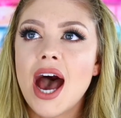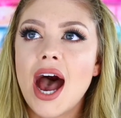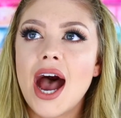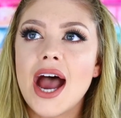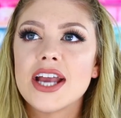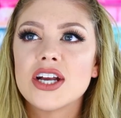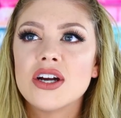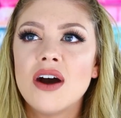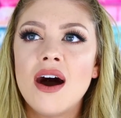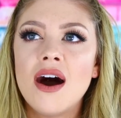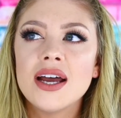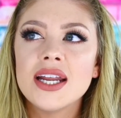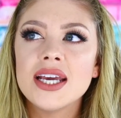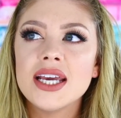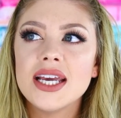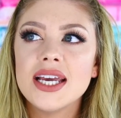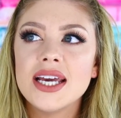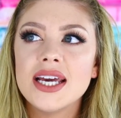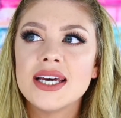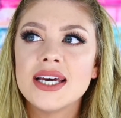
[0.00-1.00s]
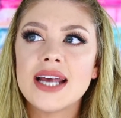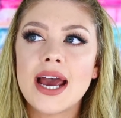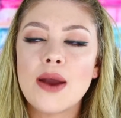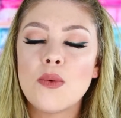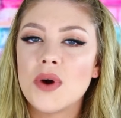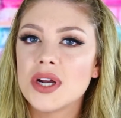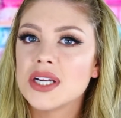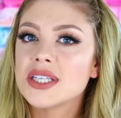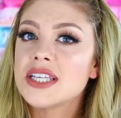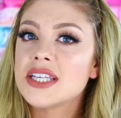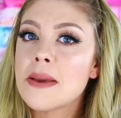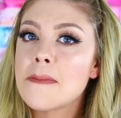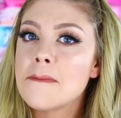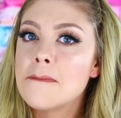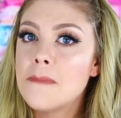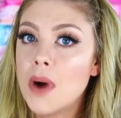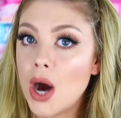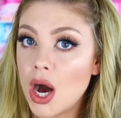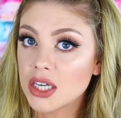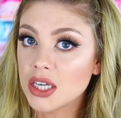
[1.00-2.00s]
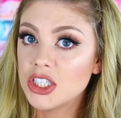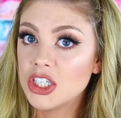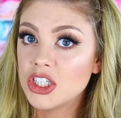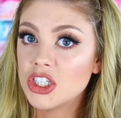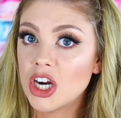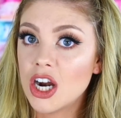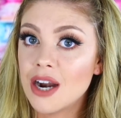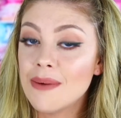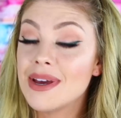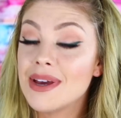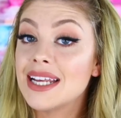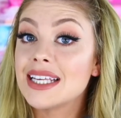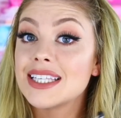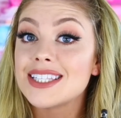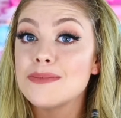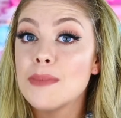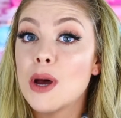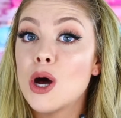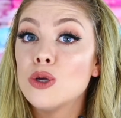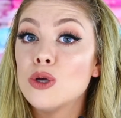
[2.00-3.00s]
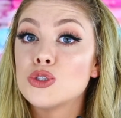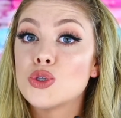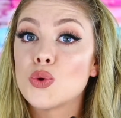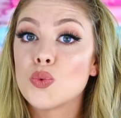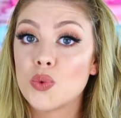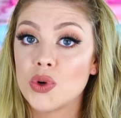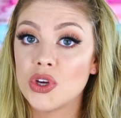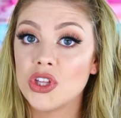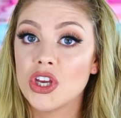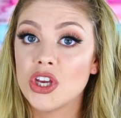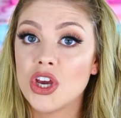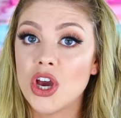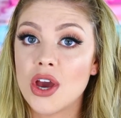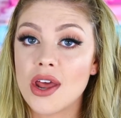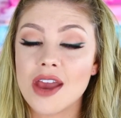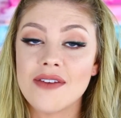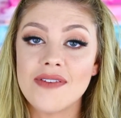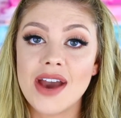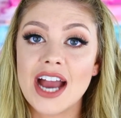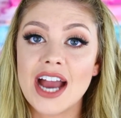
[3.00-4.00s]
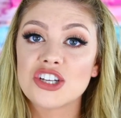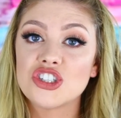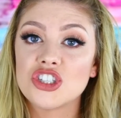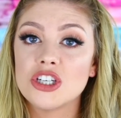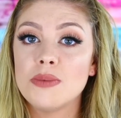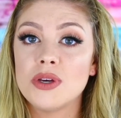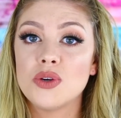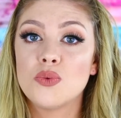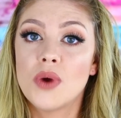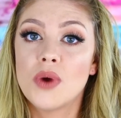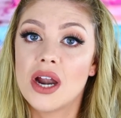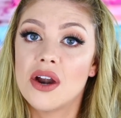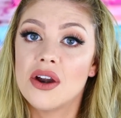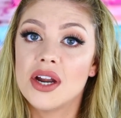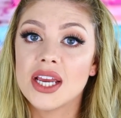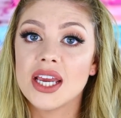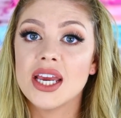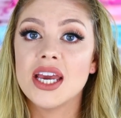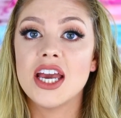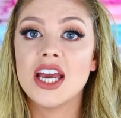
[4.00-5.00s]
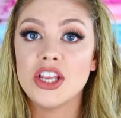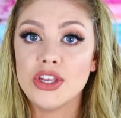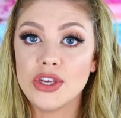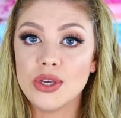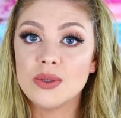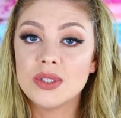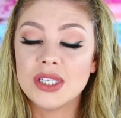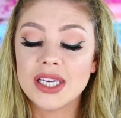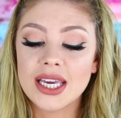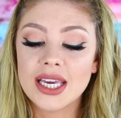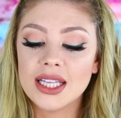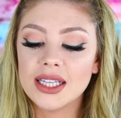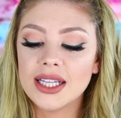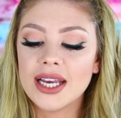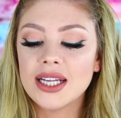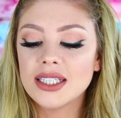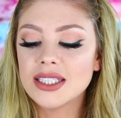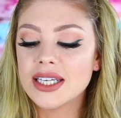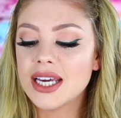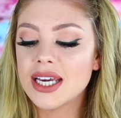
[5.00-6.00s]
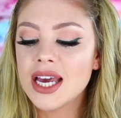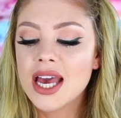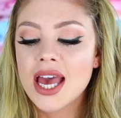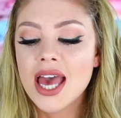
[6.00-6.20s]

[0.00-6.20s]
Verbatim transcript: I got it in, I want to say BoxyCharm, and it smells really good. I've actually been wearing it and using it lately,